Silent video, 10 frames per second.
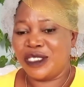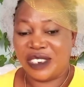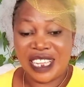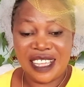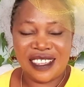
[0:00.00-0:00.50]

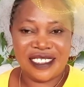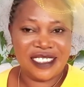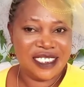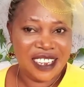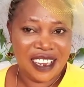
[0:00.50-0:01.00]
Today is
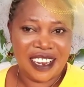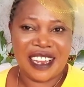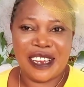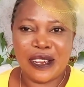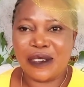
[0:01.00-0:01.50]
the day
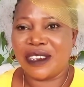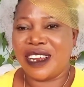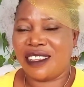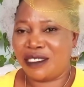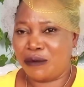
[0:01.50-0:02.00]
that the Lord
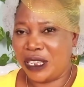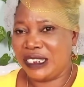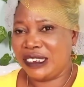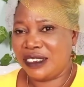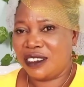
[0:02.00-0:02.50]
has made.